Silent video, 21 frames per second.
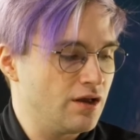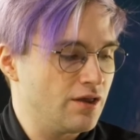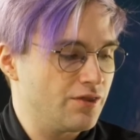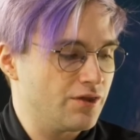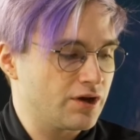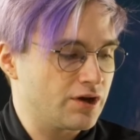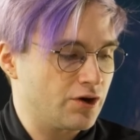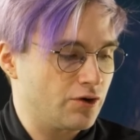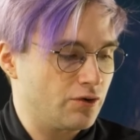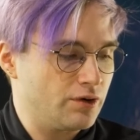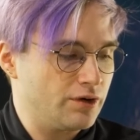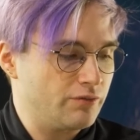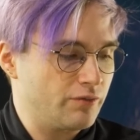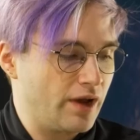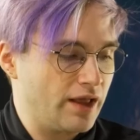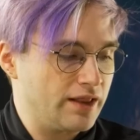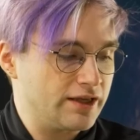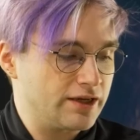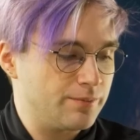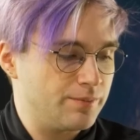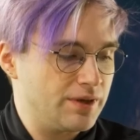The current
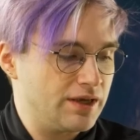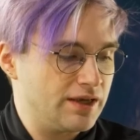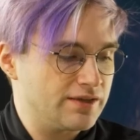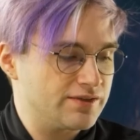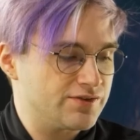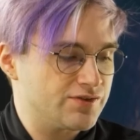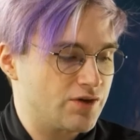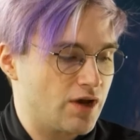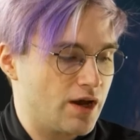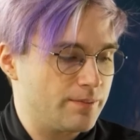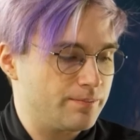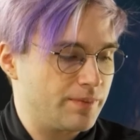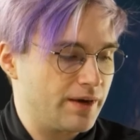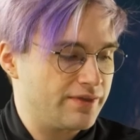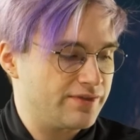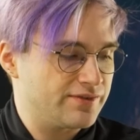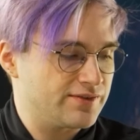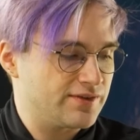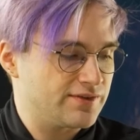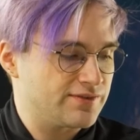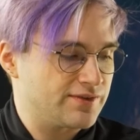relic being sought by
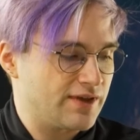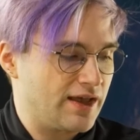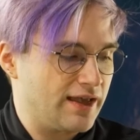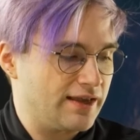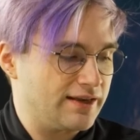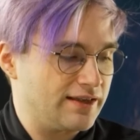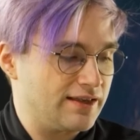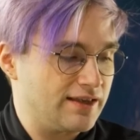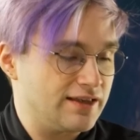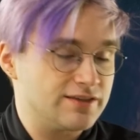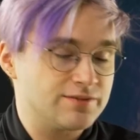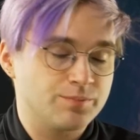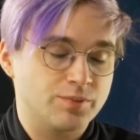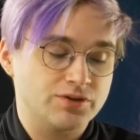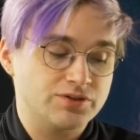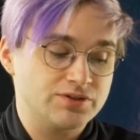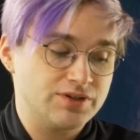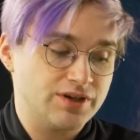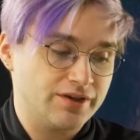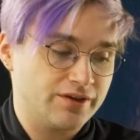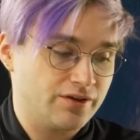the society is
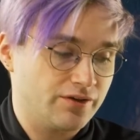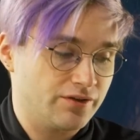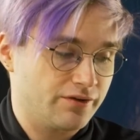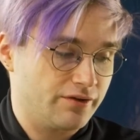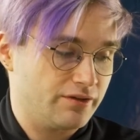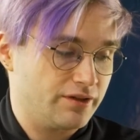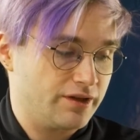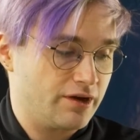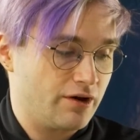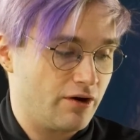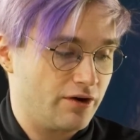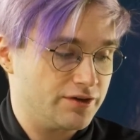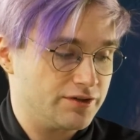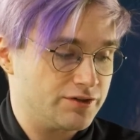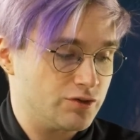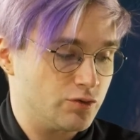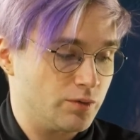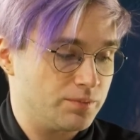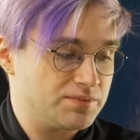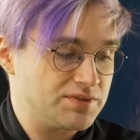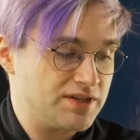particularly hard
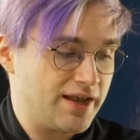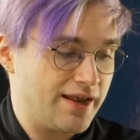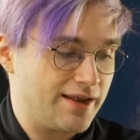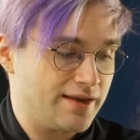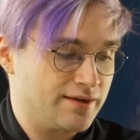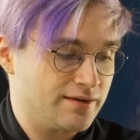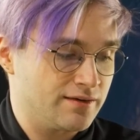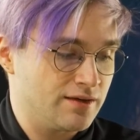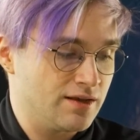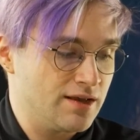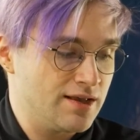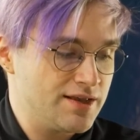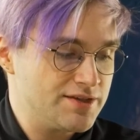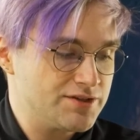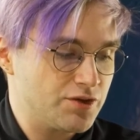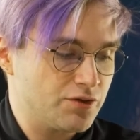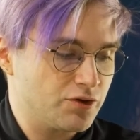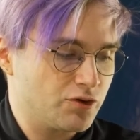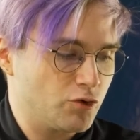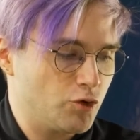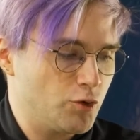to obtain,
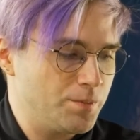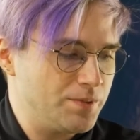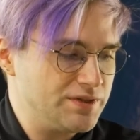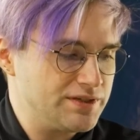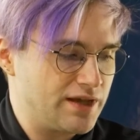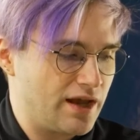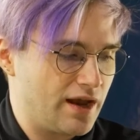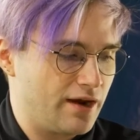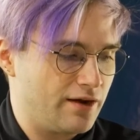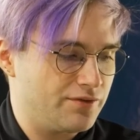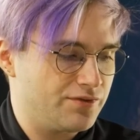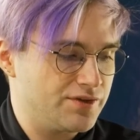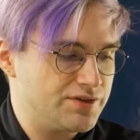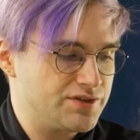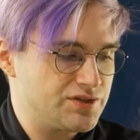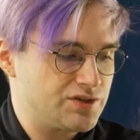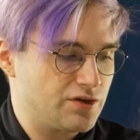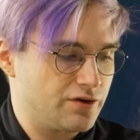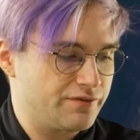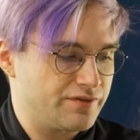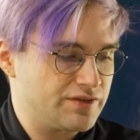so the group has hired the
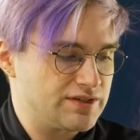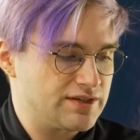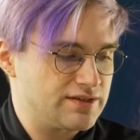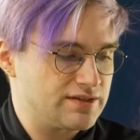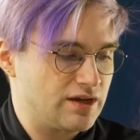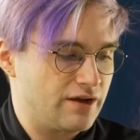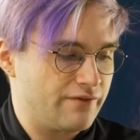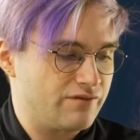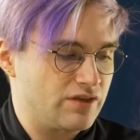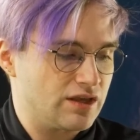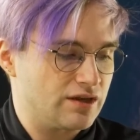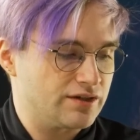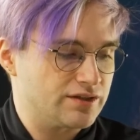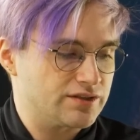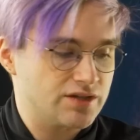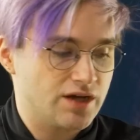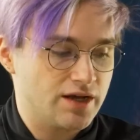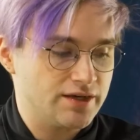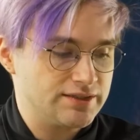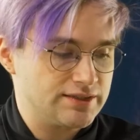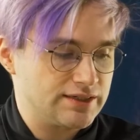services of the
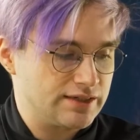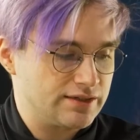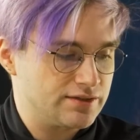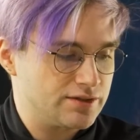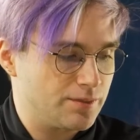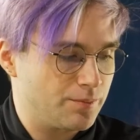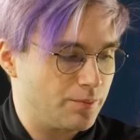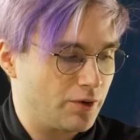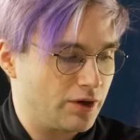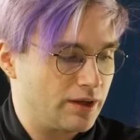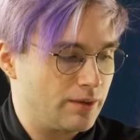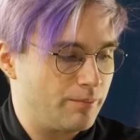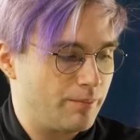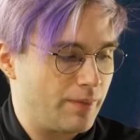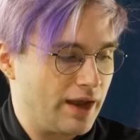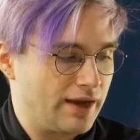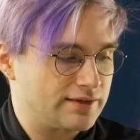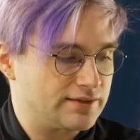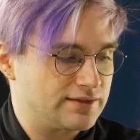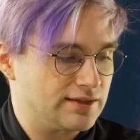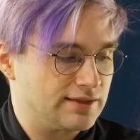Undaunted to bring it
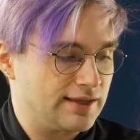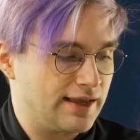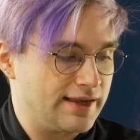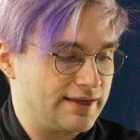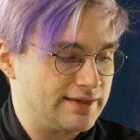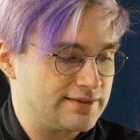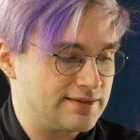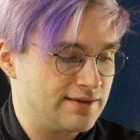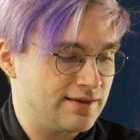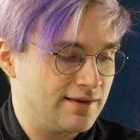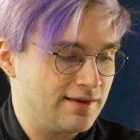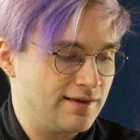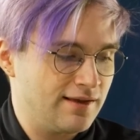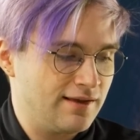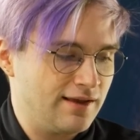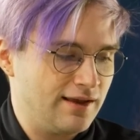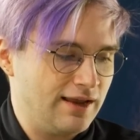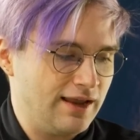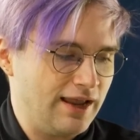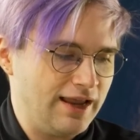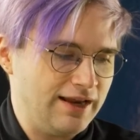back to light.
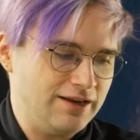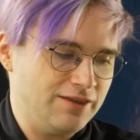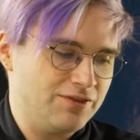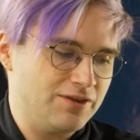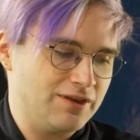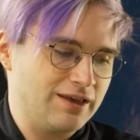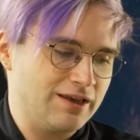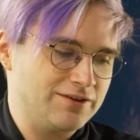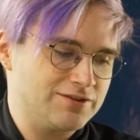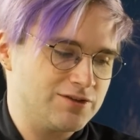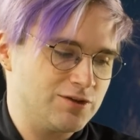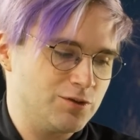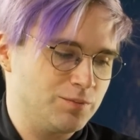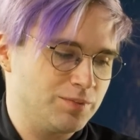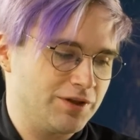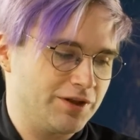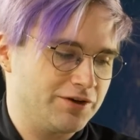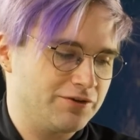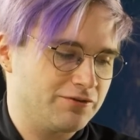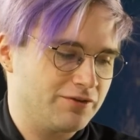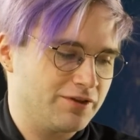Anything else you
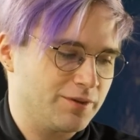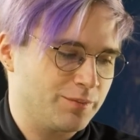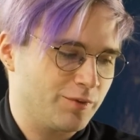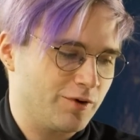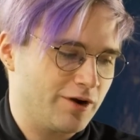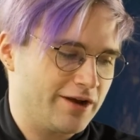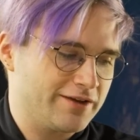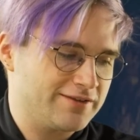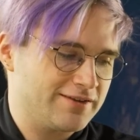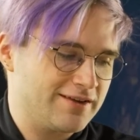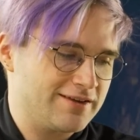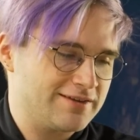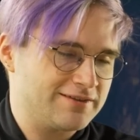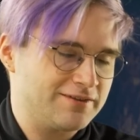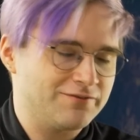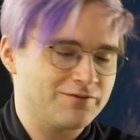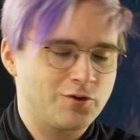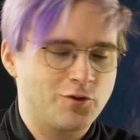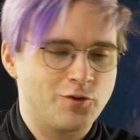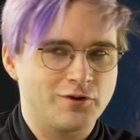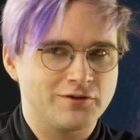plunder in the process,
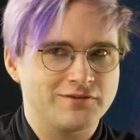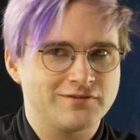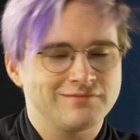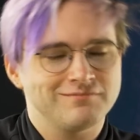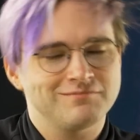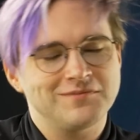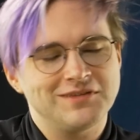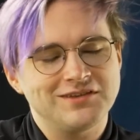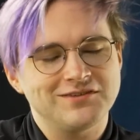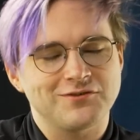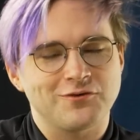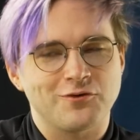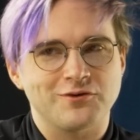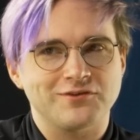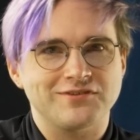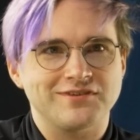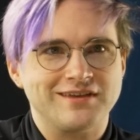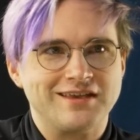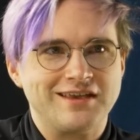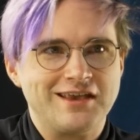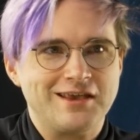of course, is
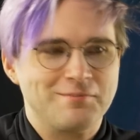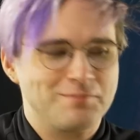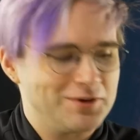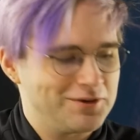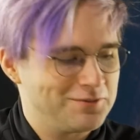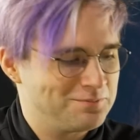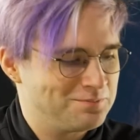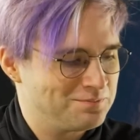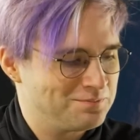yours to keep.